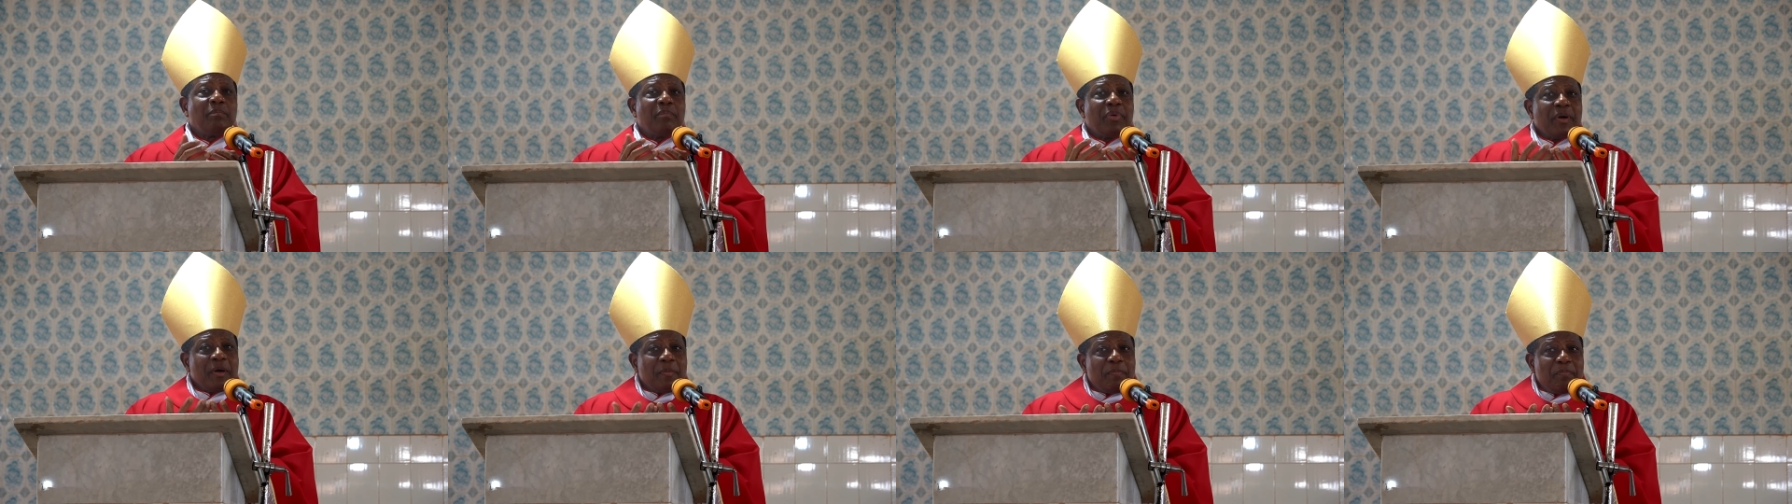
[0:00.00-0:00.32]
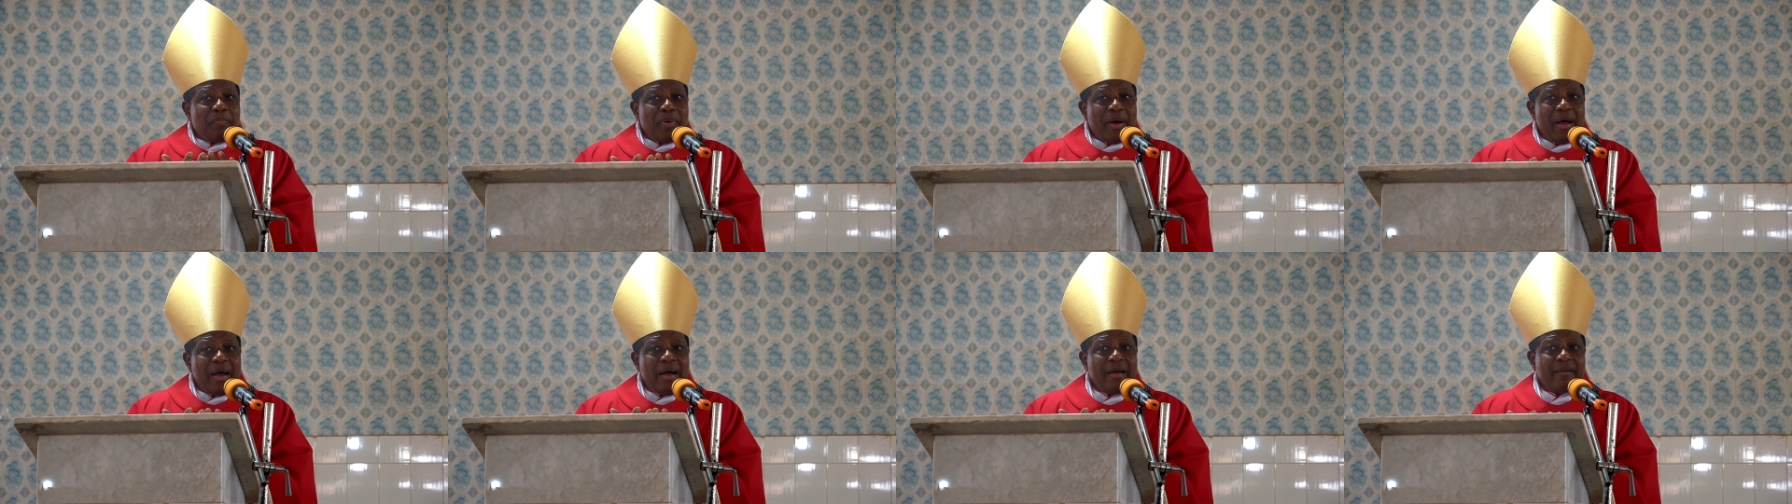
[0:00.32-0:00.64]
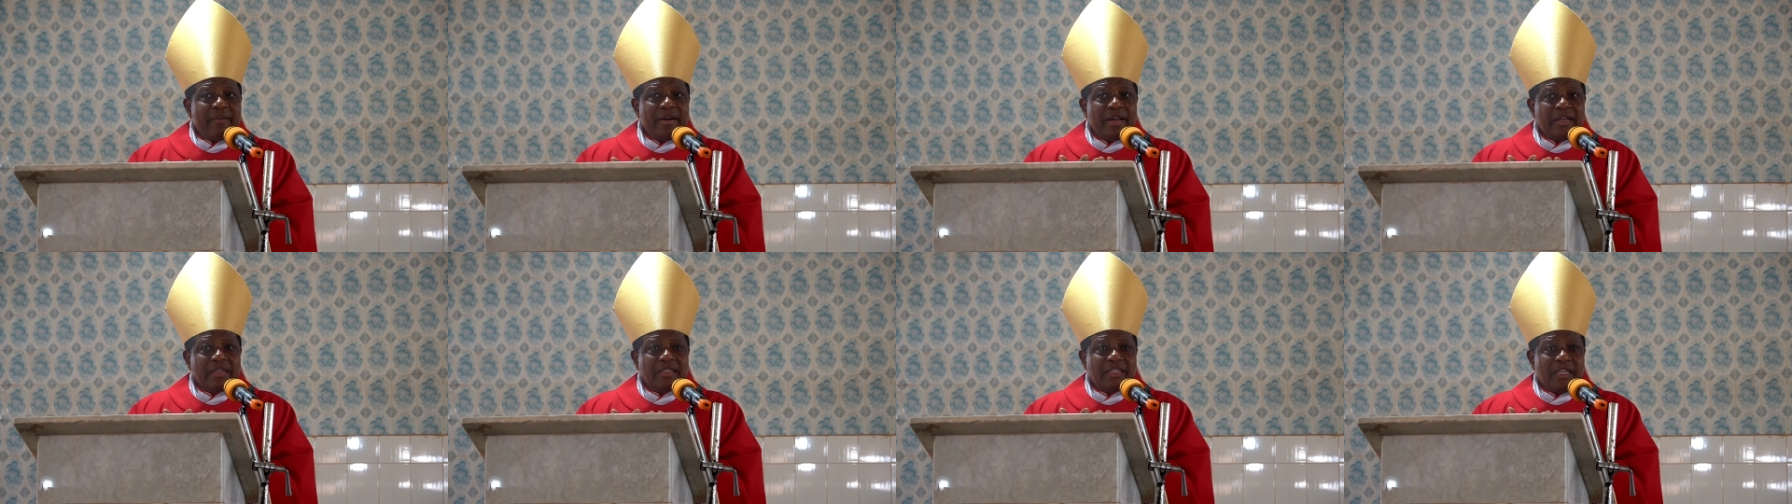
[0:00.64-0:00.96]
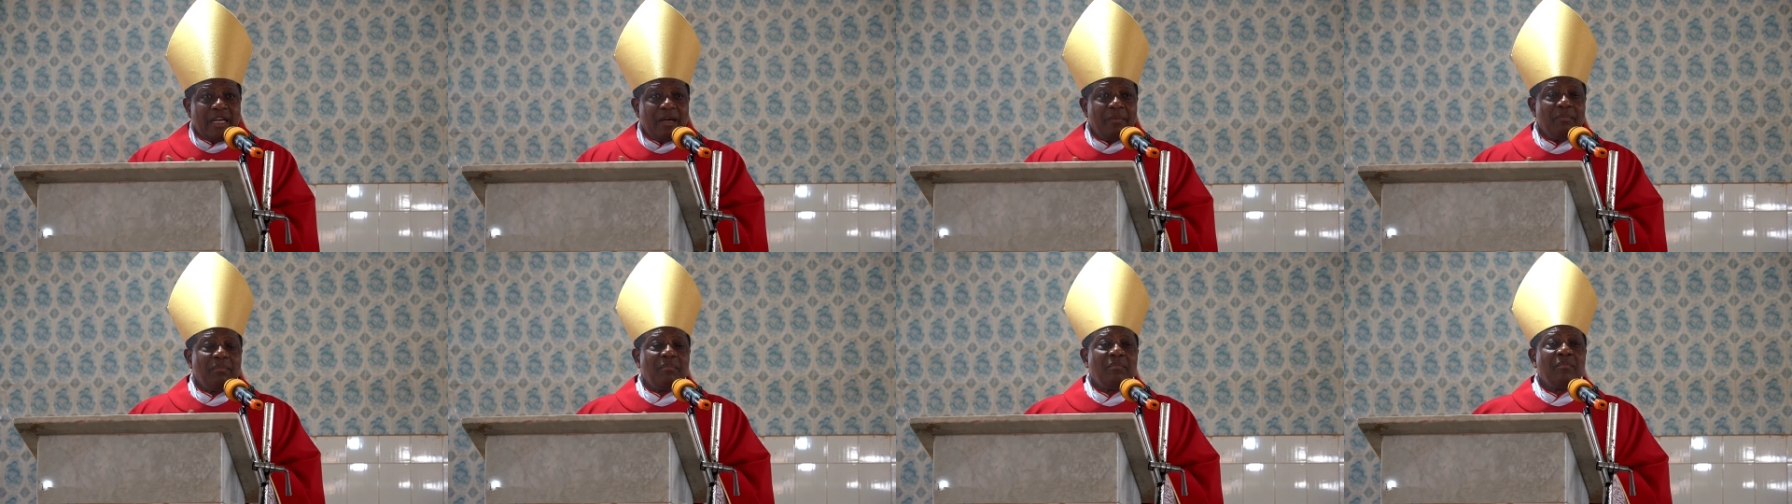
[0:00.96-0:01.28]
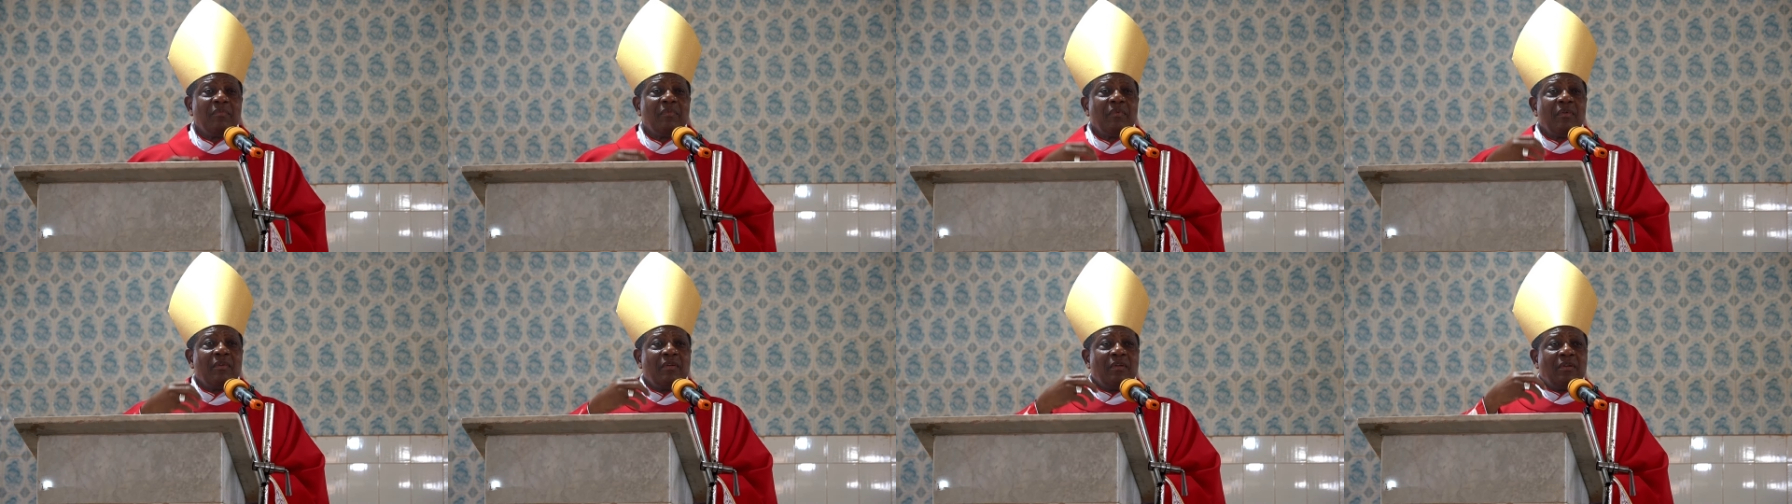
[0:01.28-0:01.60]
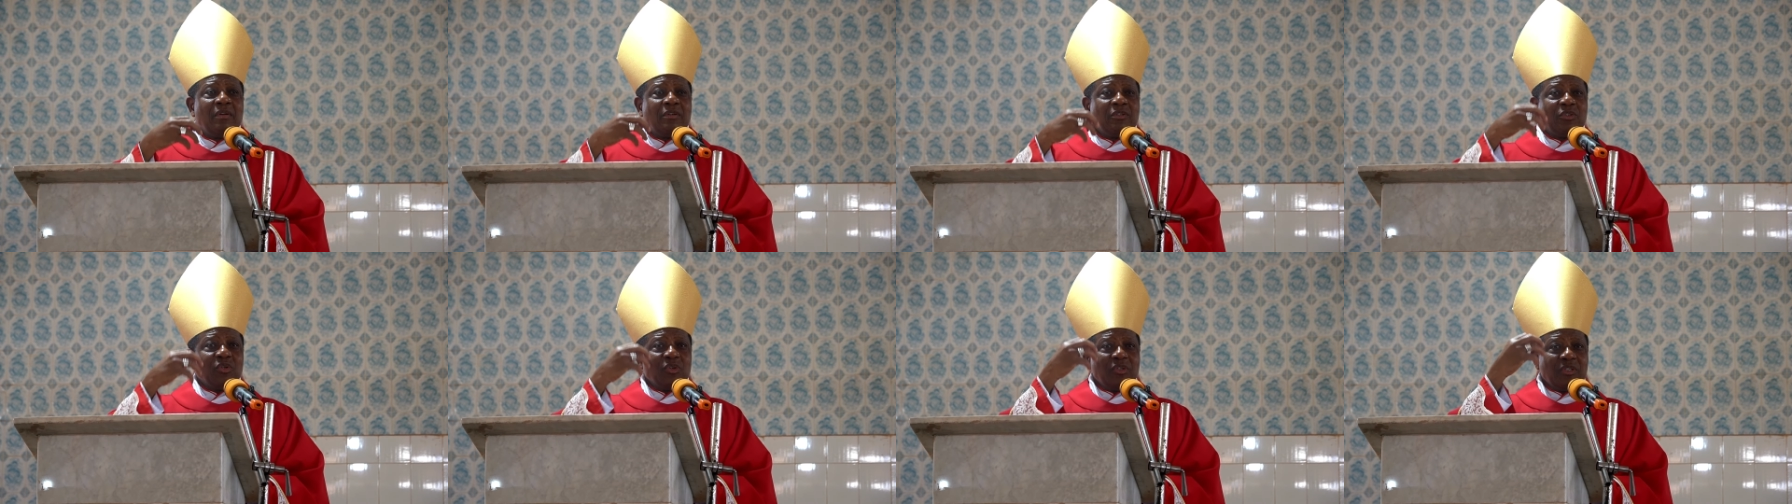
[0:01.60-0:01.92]
preparing them
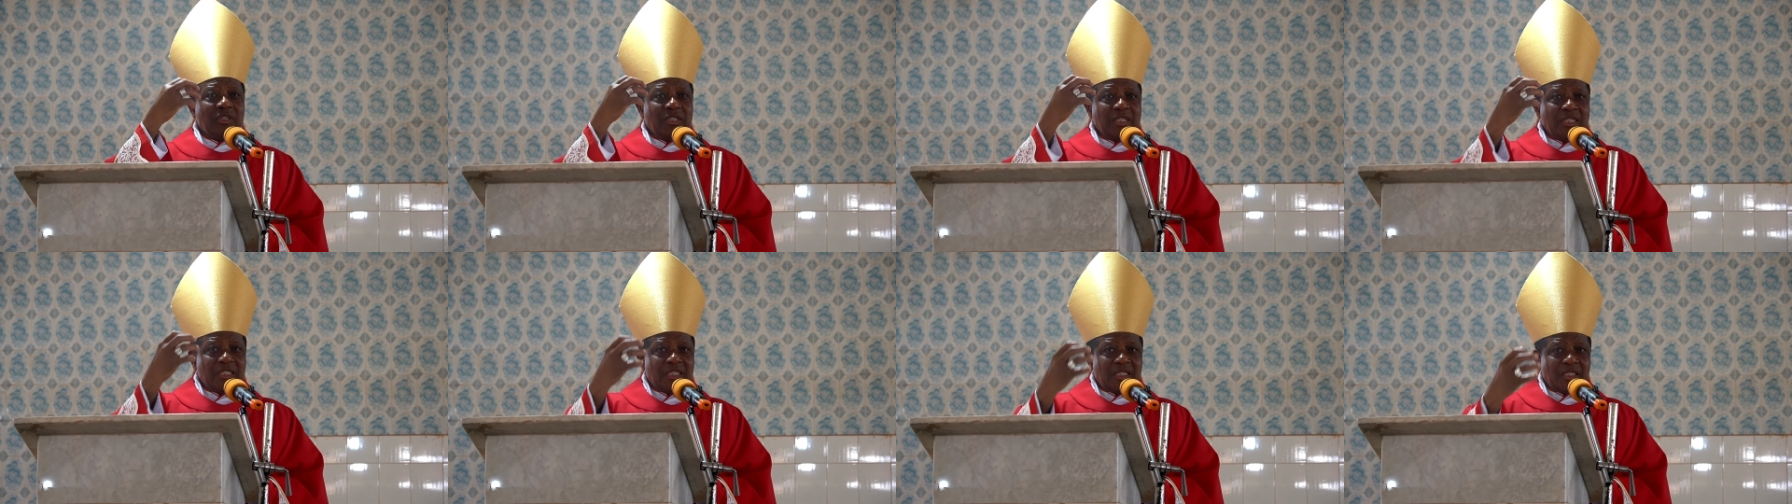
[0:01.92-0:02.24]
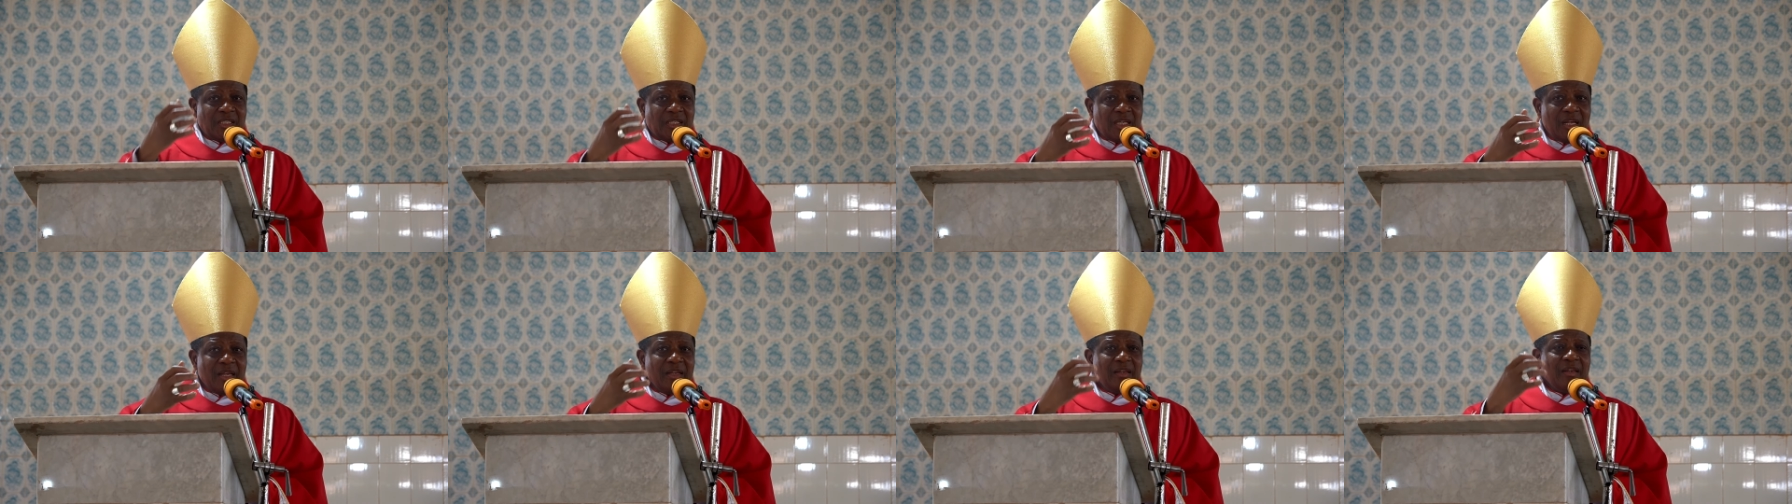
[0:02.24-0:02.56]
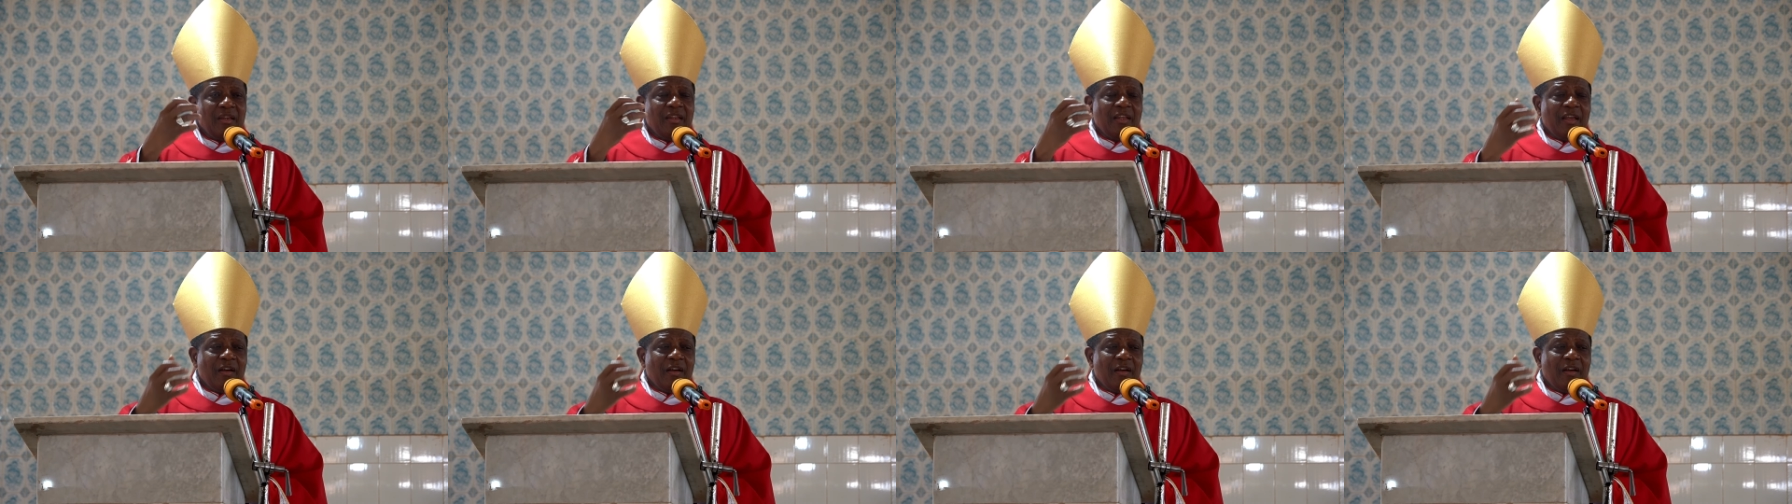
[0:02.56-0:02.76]
to descend